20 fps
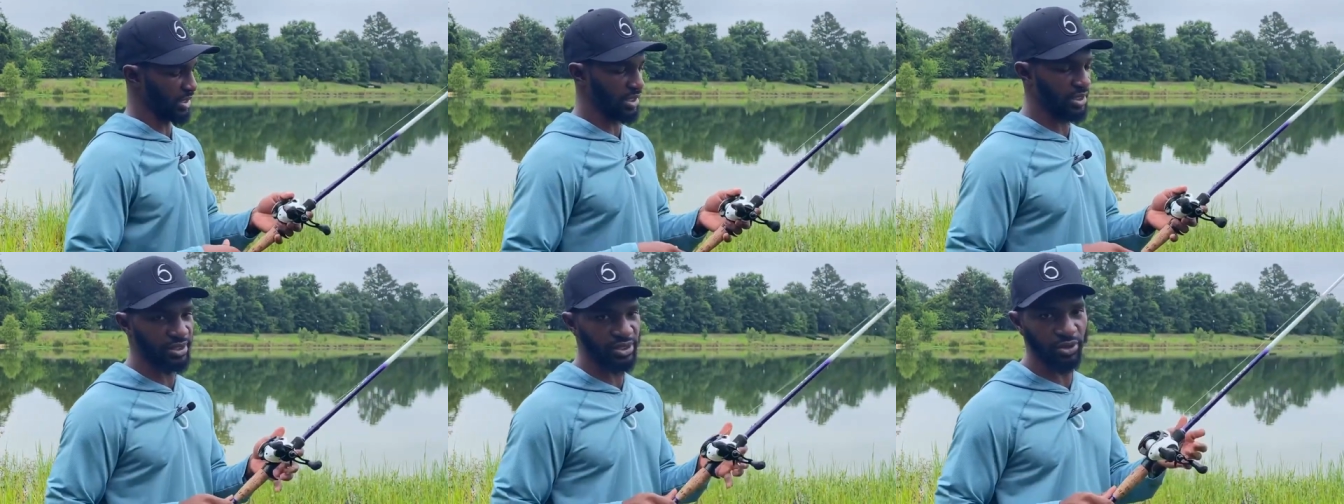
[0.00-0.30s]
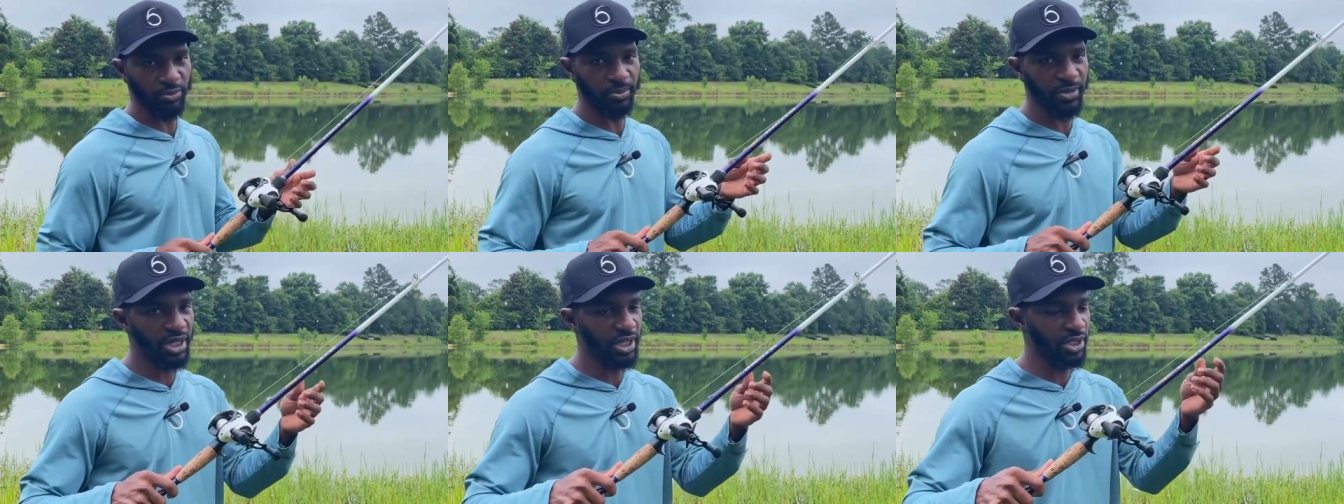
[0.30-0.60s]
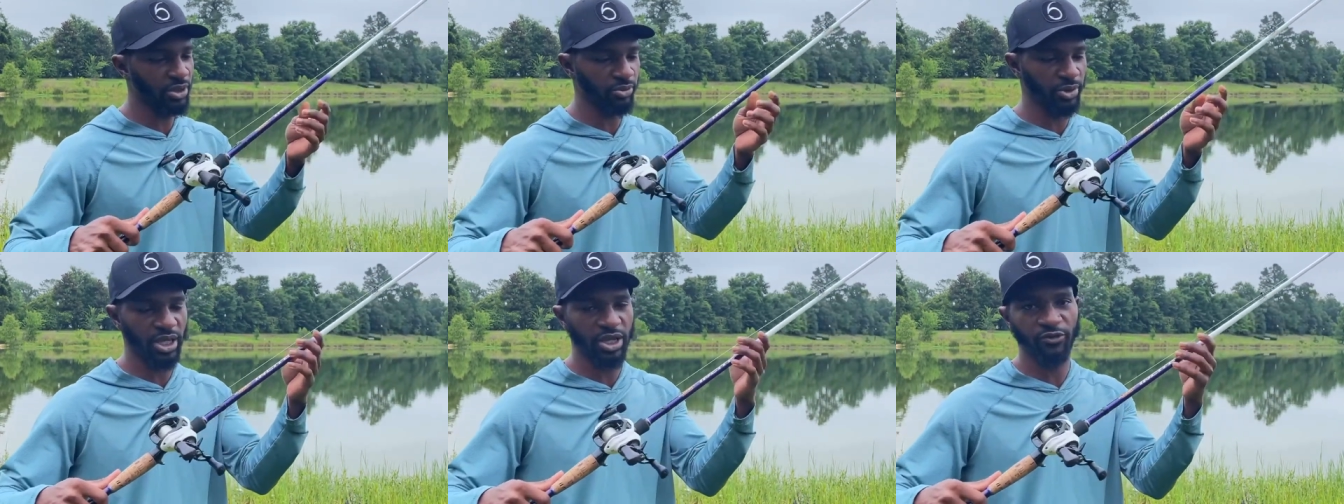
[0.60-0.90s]
is a
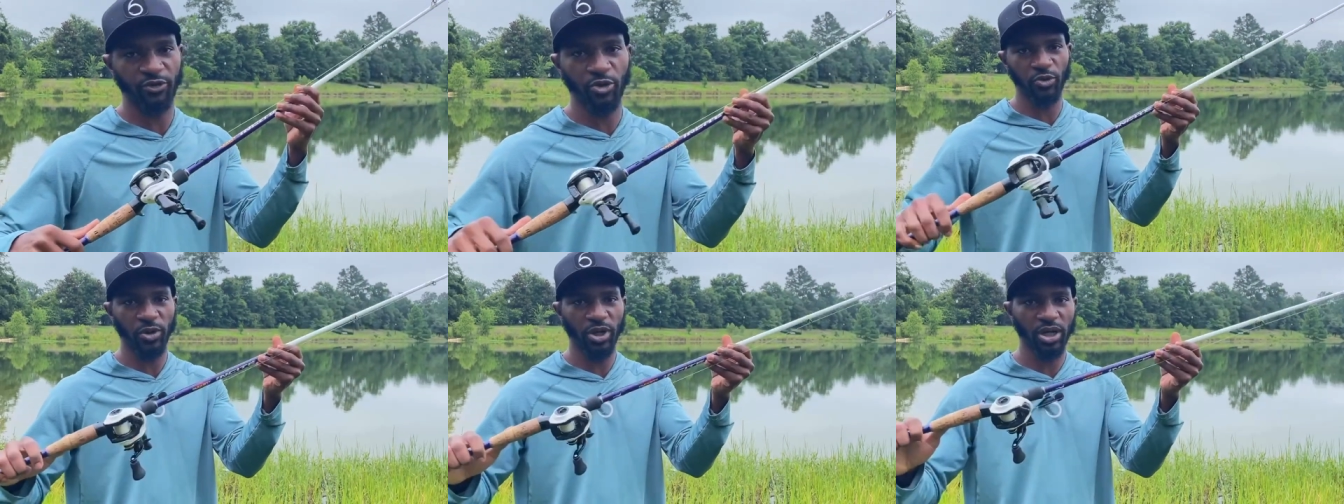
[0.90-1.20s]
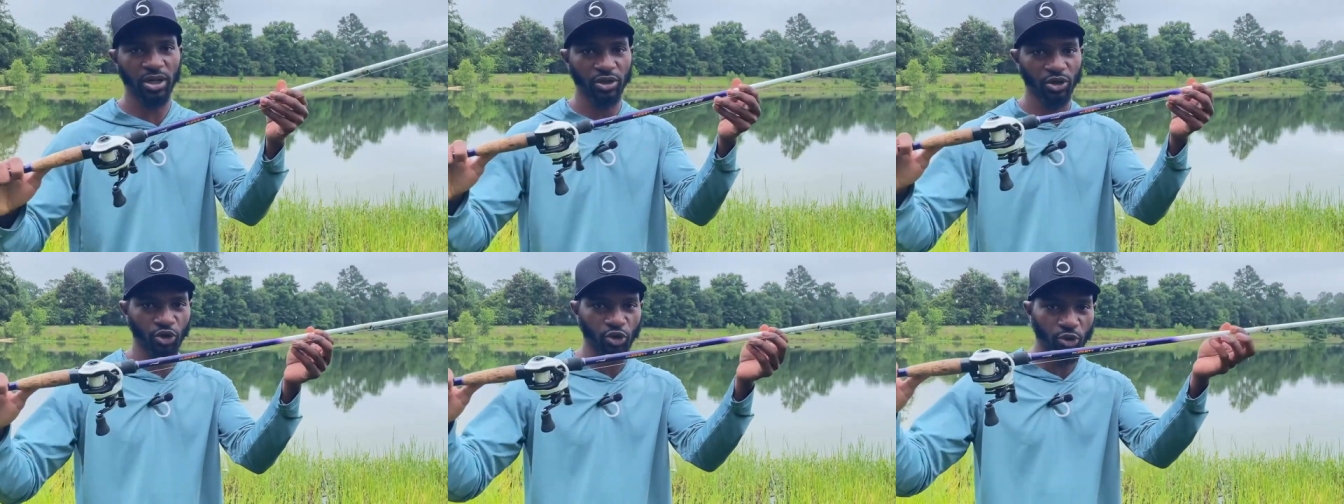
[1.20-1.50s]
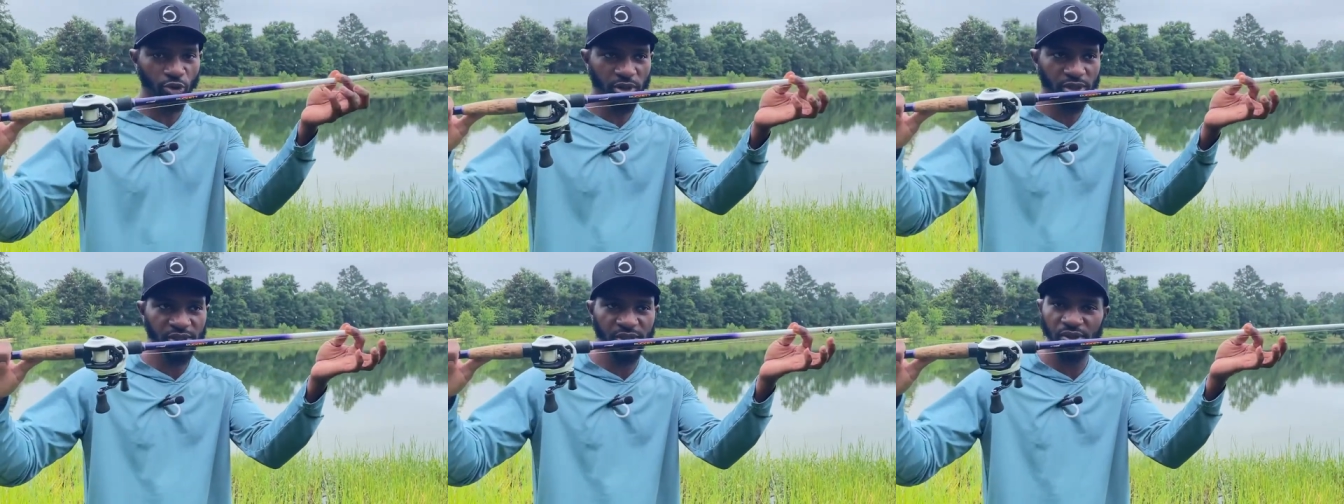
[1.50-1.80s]
medium heavy rod, of
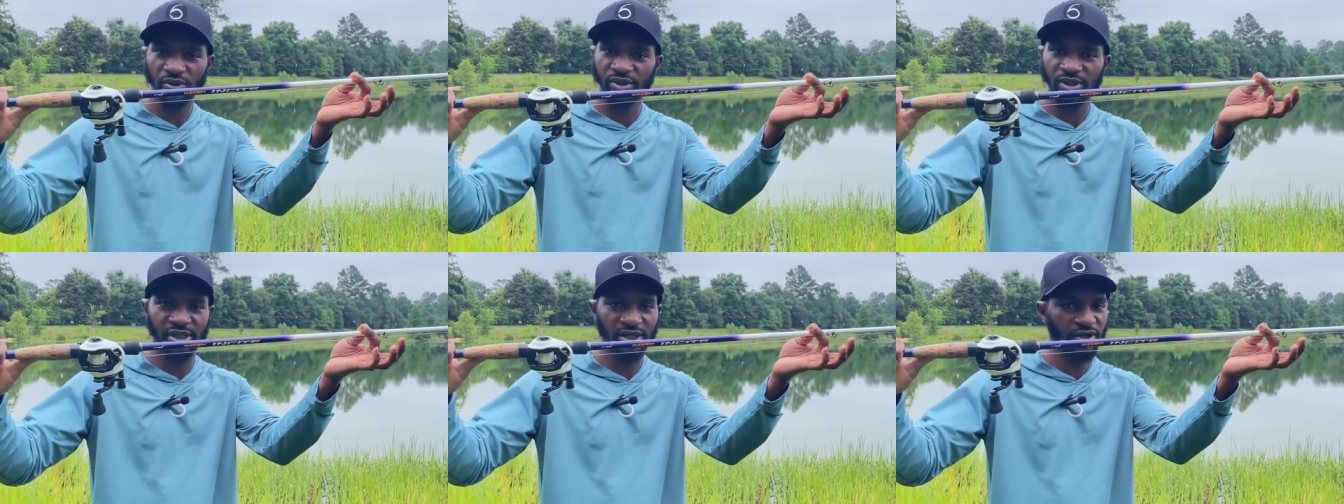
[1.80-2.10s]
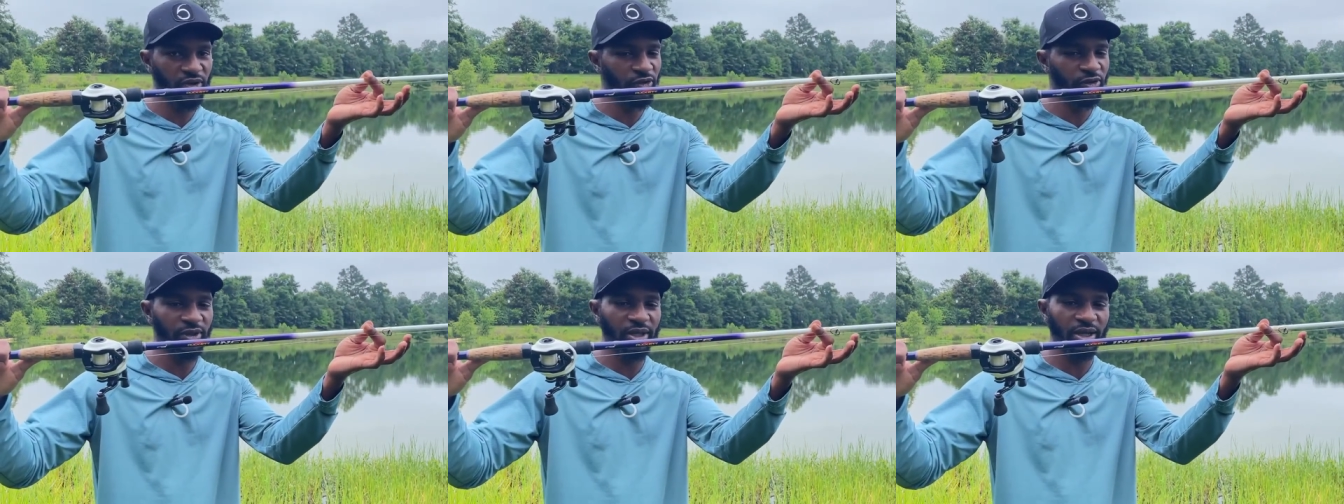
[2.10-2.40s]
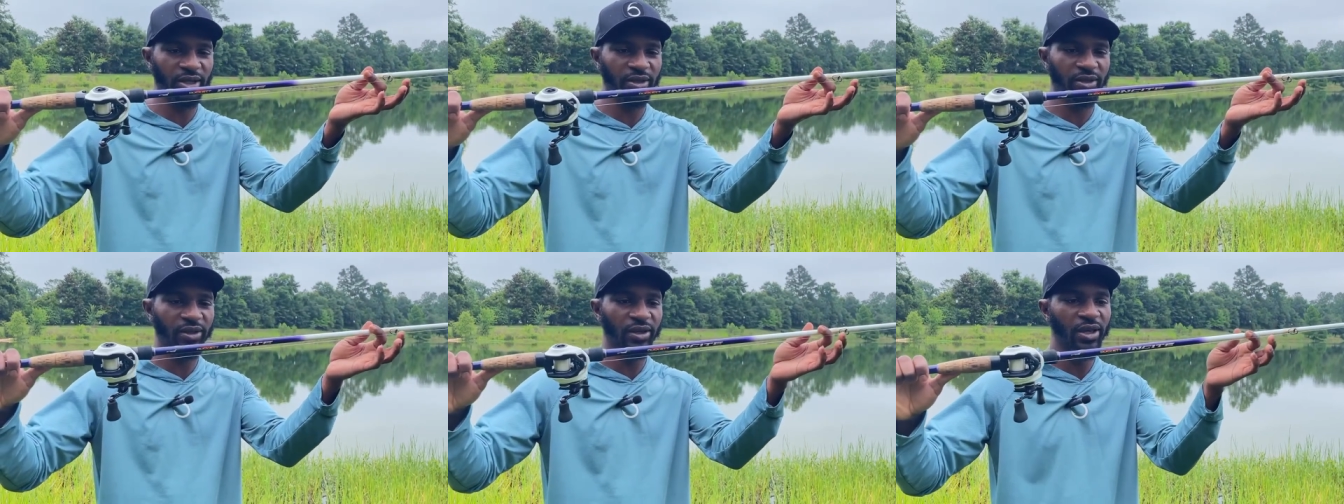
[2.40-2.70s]
course, still
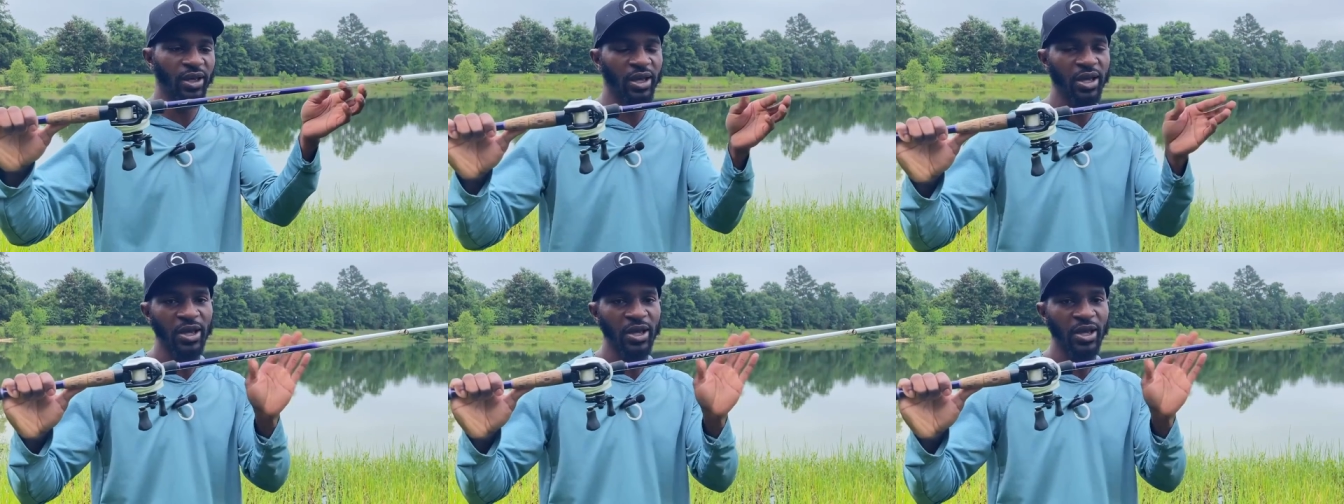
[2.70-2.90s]
duck it.